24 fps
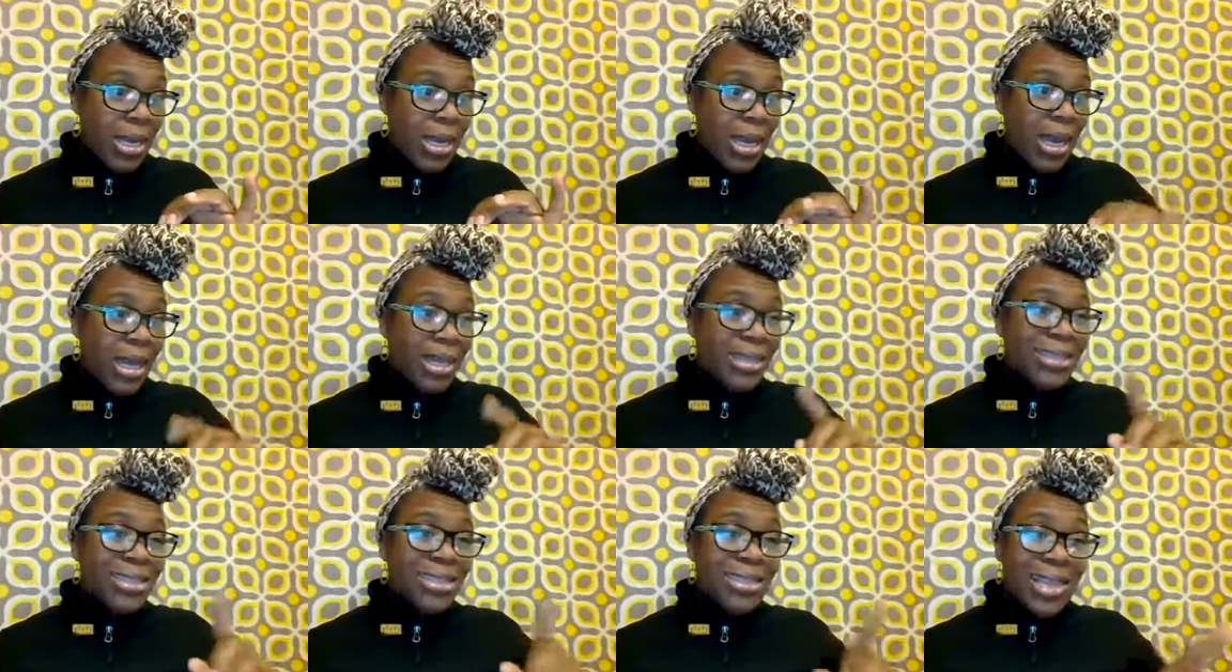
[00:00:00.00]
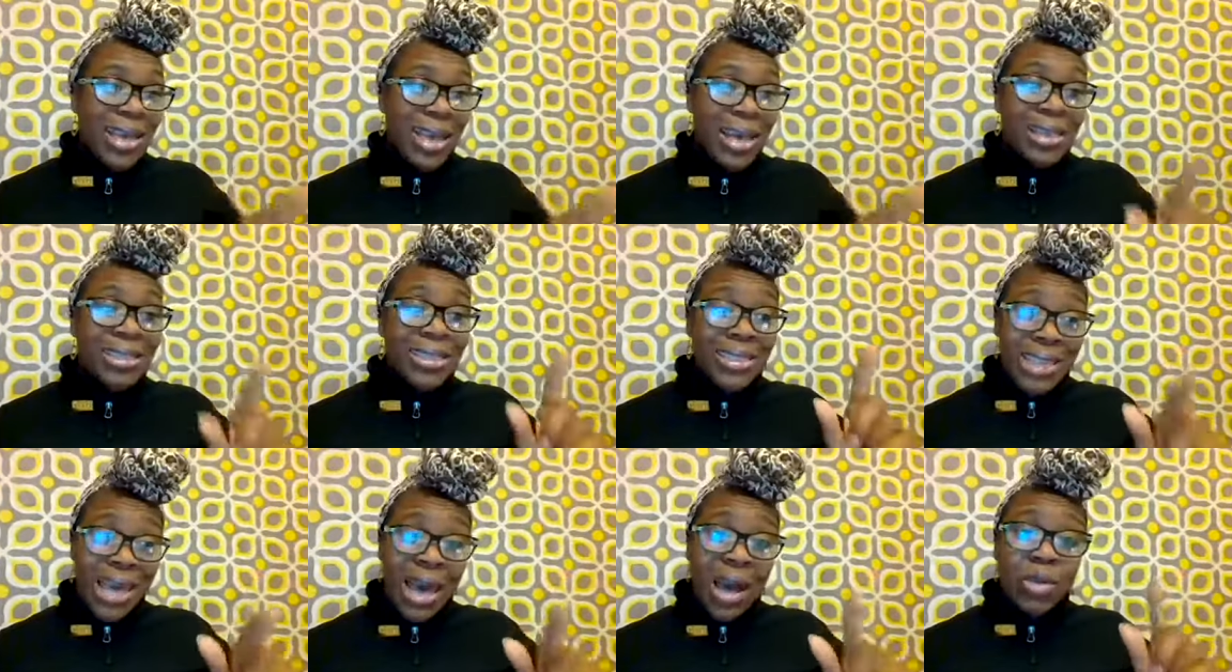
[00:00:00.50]
and
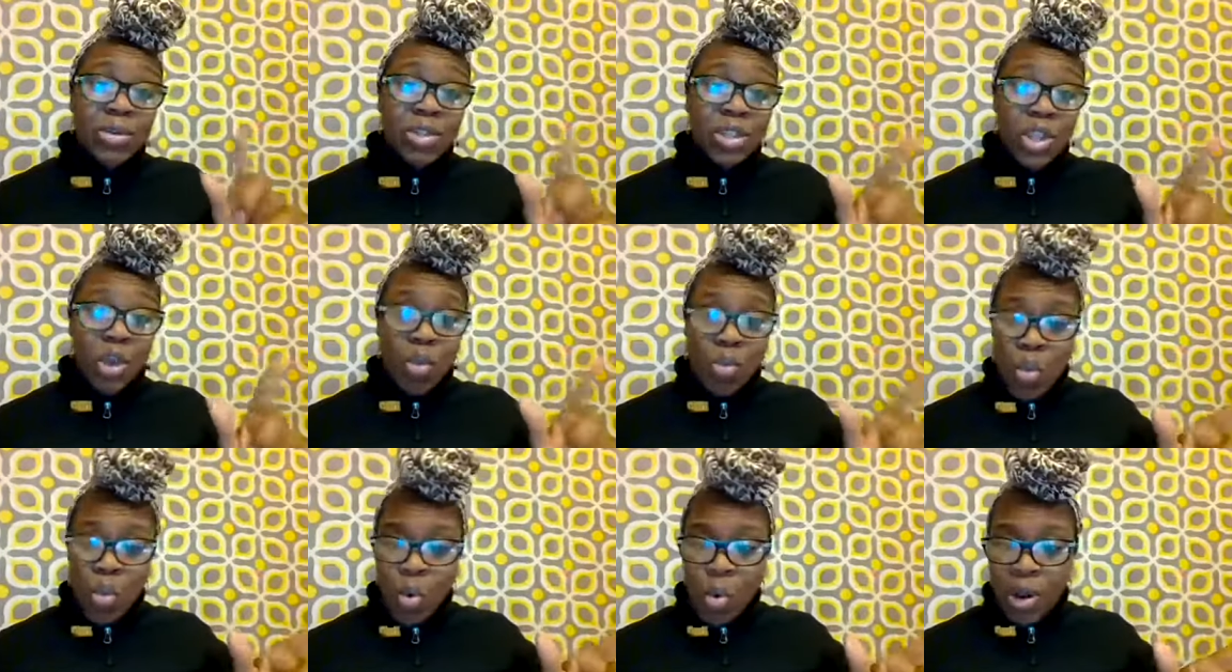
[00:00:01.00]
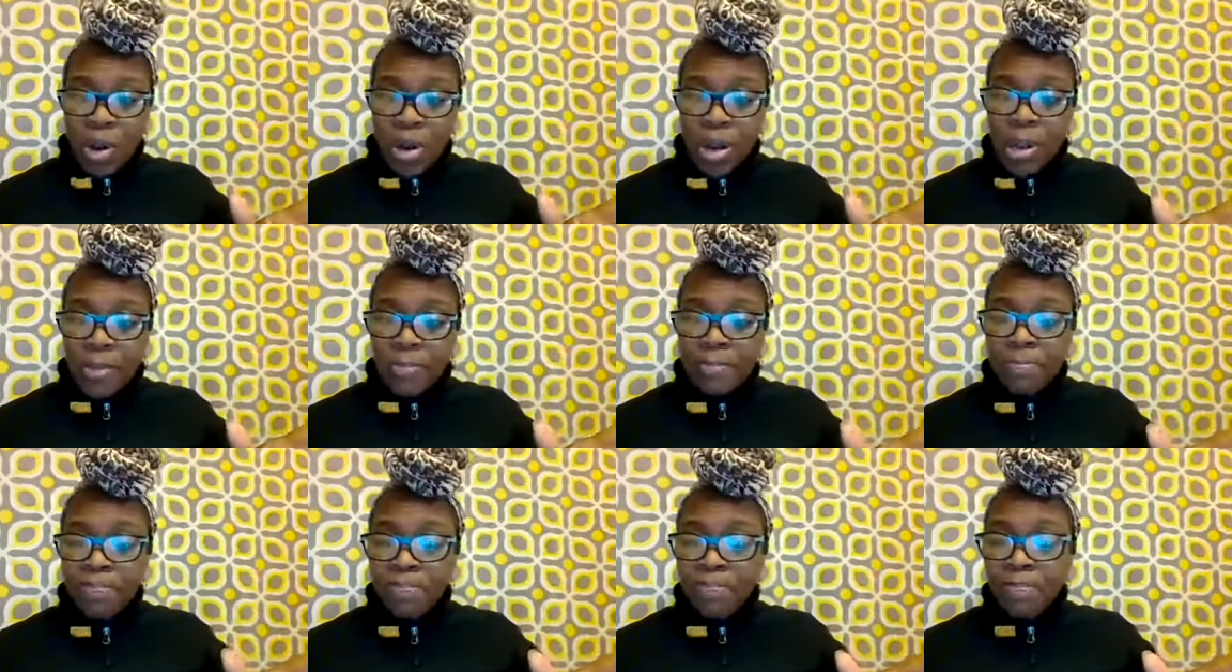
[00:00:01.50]
it sounds the
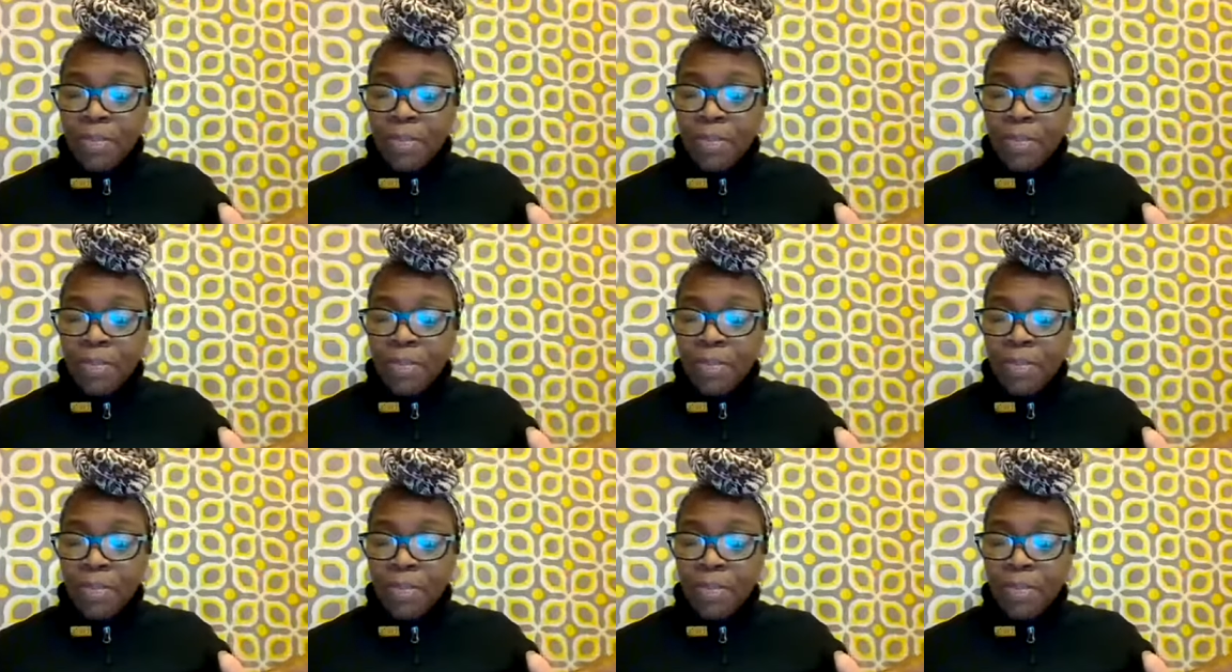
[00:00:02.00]
warning